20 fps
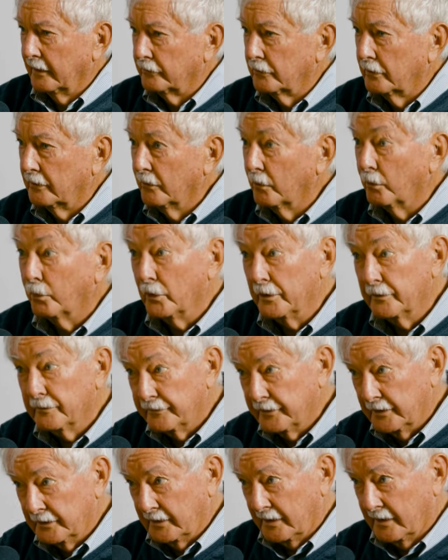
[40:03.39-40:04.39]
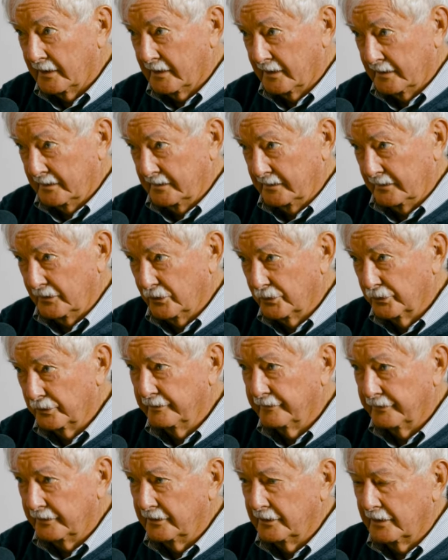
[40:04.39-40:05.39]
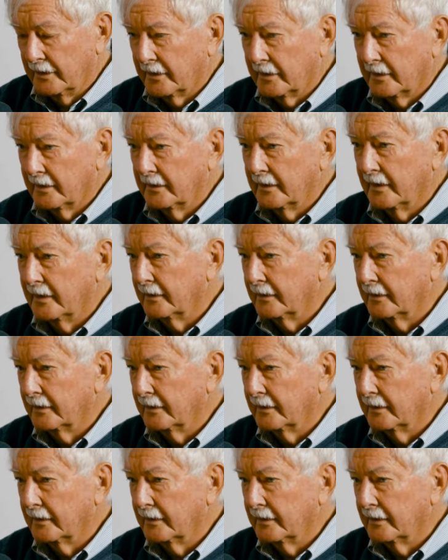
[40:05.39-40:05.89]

and with vineyard, good vineyard